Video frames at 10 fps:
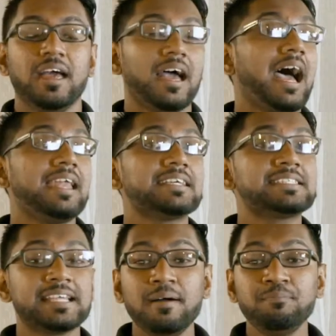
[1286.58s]
An
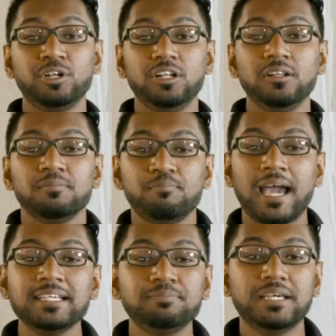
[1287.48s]
example
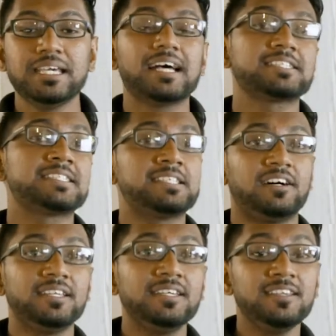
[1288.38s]
might be a
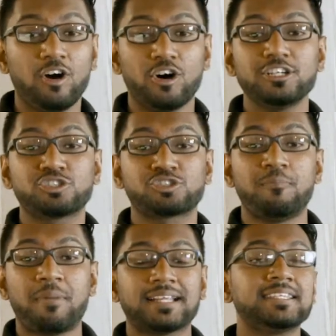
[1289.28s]
sudden or
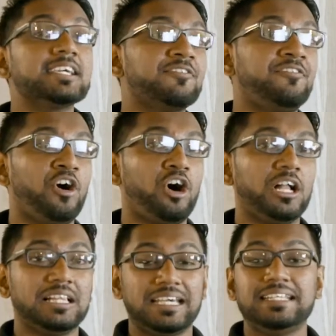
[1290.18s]
dramatic fall
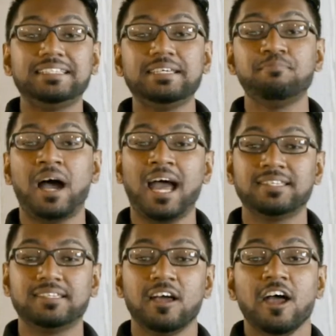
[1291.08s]
in demand
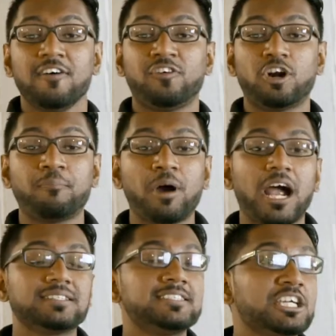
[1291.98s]
for a
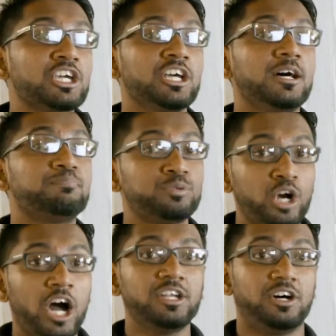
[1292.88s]
particular
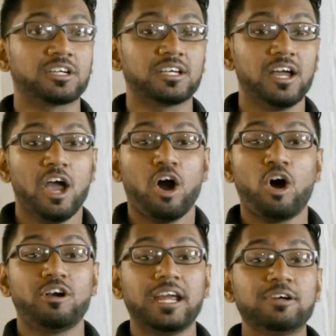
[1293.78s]
product or
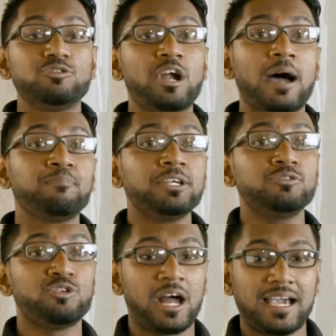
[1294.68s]
a rapid
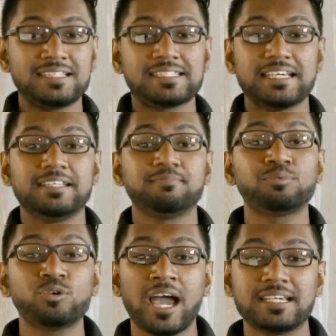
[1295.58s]
rise in
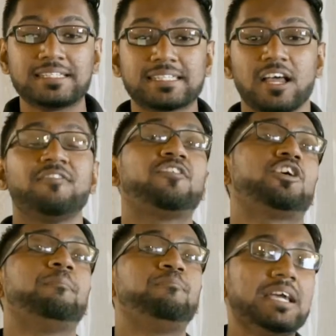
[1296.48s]
price for a
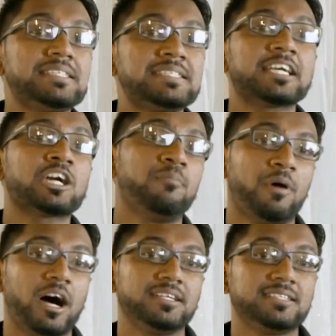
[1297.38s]
basic
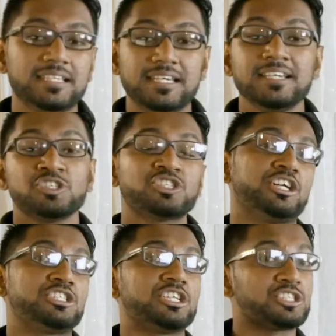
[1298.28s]
commodity such
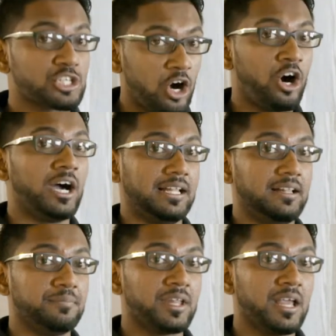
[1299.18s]
as oil.
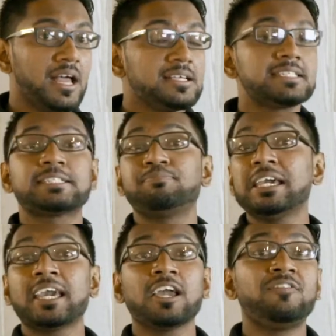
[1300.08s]

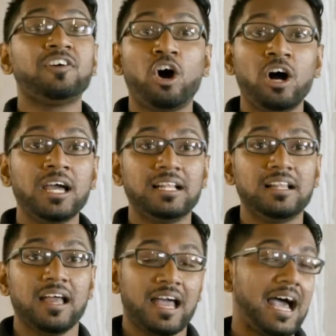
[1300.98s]
Speaking of oil,
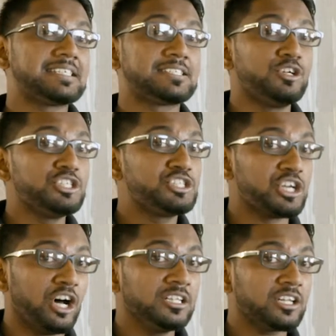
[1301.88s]
as a
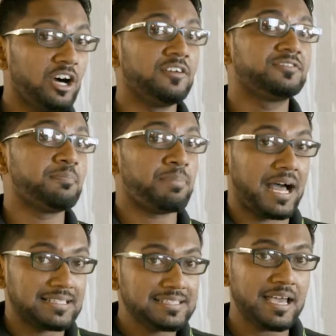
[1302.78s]
result of the
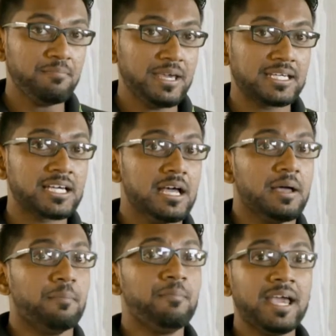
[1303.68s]
pandemic,
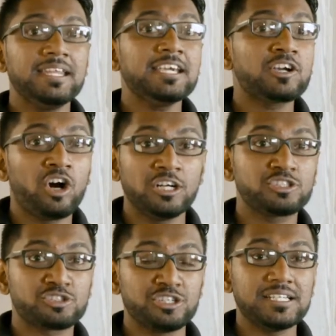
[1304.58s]
many
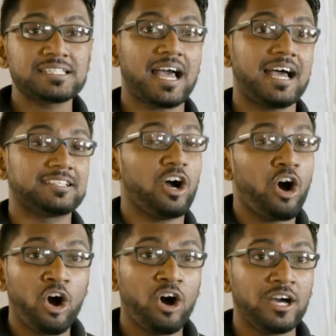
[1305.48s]
countries had
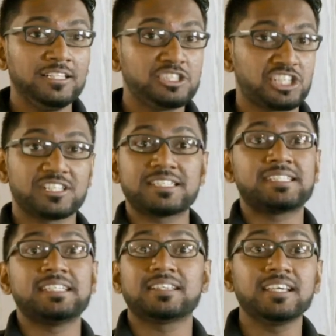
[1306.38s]
oil just
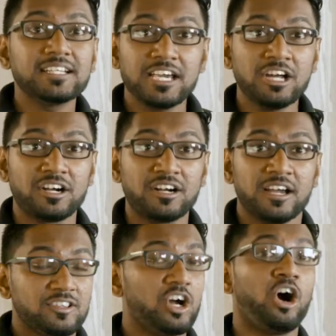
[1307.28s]
sitting there.
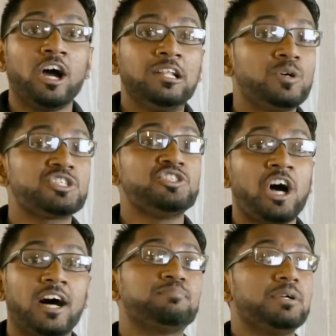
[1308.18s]
The oil was
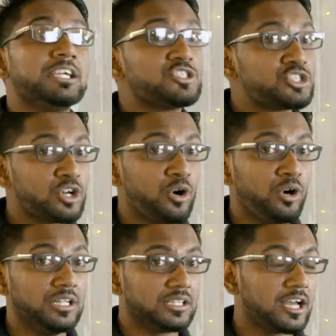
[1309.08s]
not being
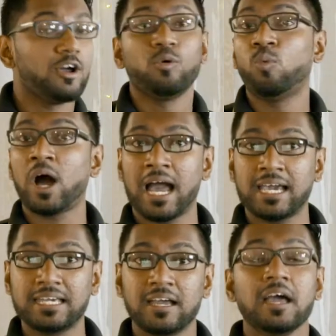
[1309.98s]
sold. Why?
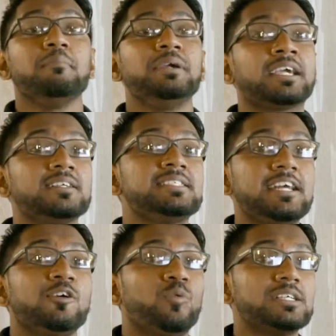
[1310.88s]
Because there
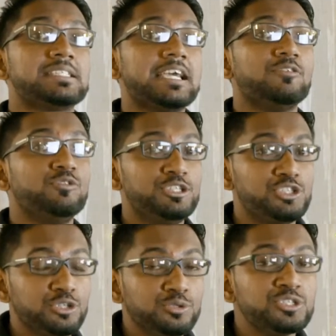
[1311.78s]
was a
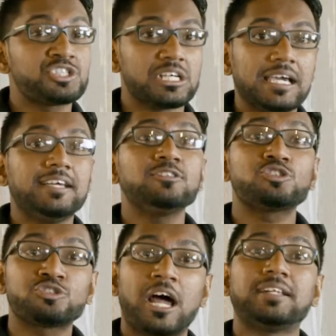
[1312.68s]
reduce in
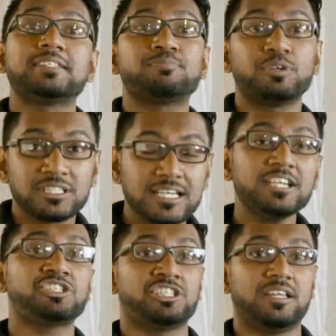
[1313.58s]

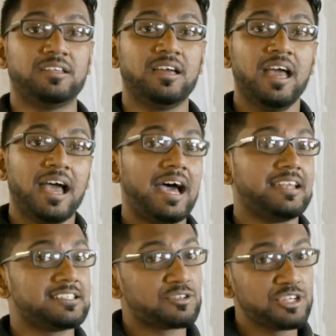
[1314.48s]
transportation. And as
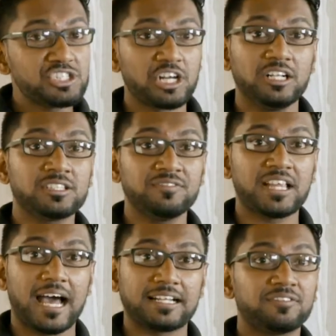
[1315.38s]
a result of
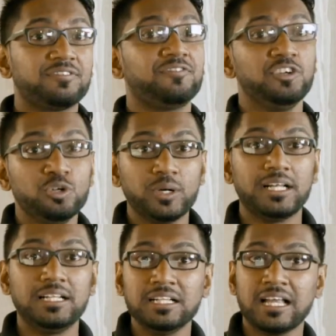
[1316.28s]
that,
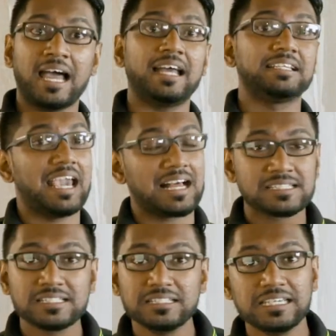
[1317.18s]
fuel and
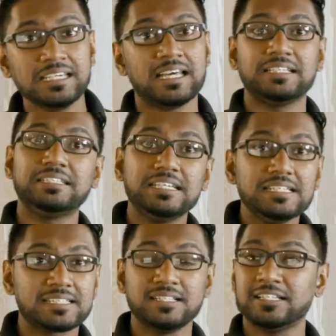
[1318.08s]
gasoline and
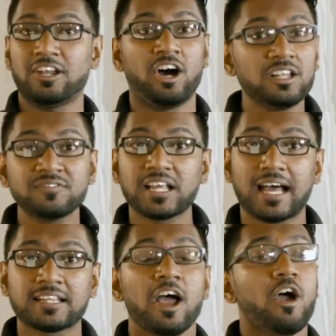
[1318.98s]
diesel and all of
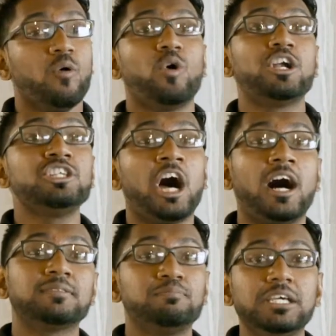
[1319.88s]
that were
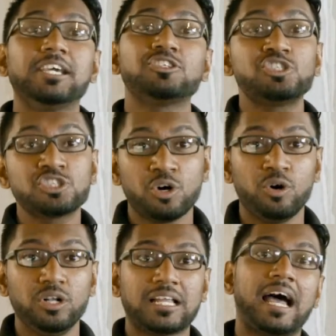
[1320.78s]
not being
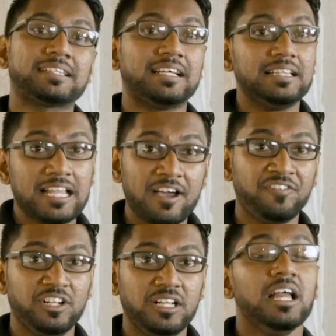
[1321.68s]
sold at a
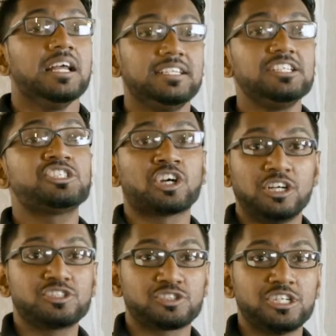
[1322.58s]
level these
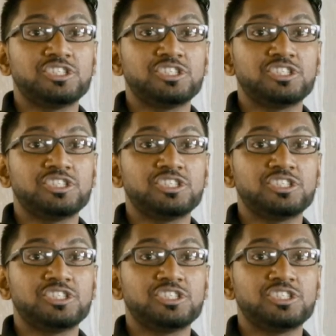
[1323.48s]
countries